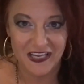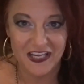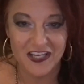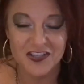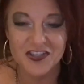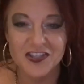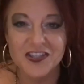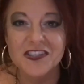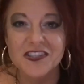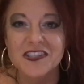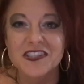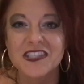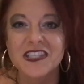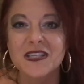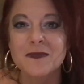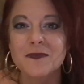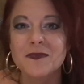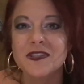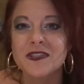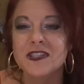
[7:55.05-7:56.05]
it just
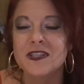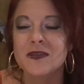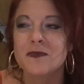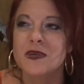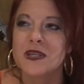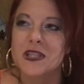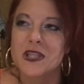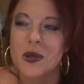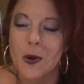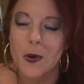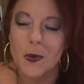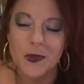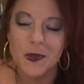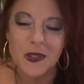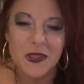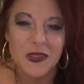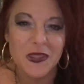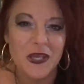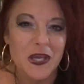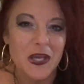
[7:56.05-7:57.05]
seems to be the only
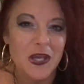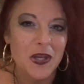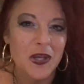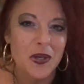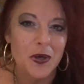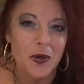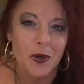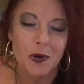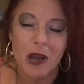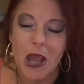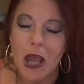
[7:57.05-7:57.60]
thing you're